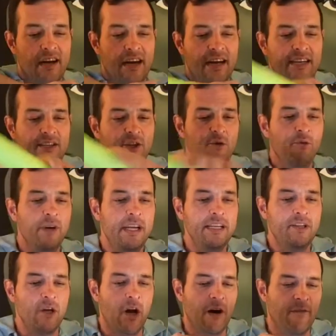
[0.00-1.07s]
I
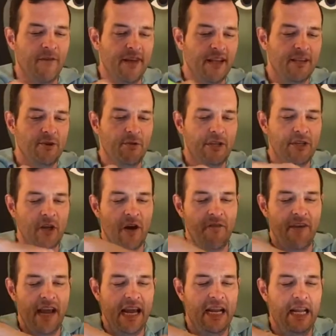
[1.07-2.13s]
squeeze off, twist
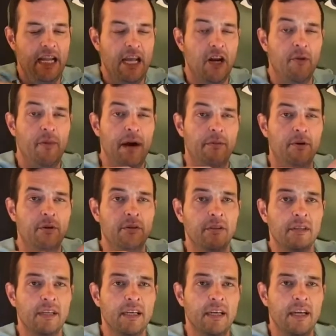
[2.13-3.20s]
off a little bubble,
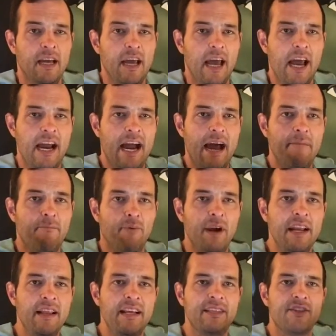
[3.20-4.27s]
and I
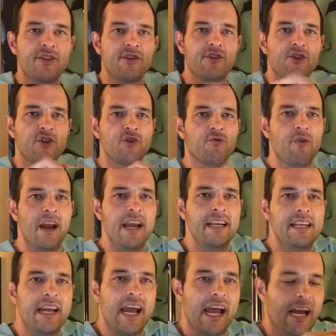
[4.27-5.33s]
bring this straight
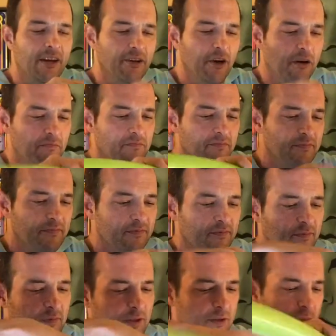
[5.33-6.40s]
down. Oh,
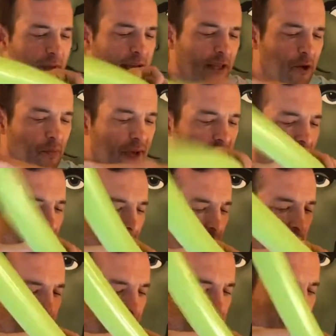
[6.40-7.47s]
make a little bigger
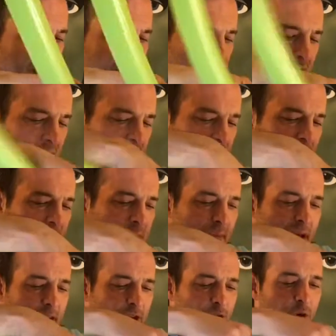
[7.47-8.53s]
bubble. So I would say
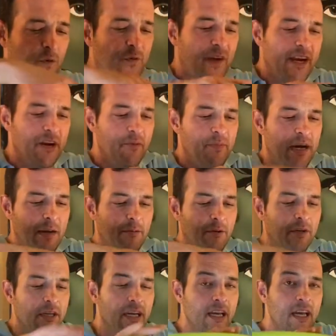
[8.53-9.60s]
about a 2-finger
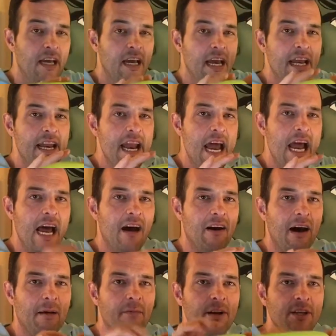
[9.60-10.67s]
bubble. And now
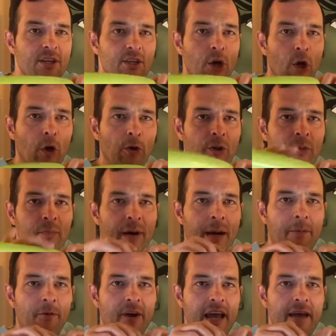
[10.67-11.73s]
I'm going to just hold the
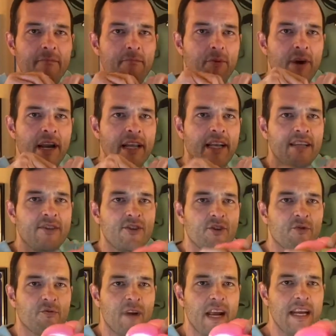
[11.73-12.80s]
bubble and bring this
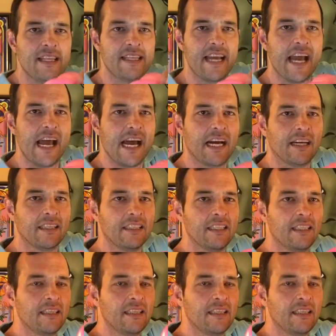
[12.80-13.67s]
straight down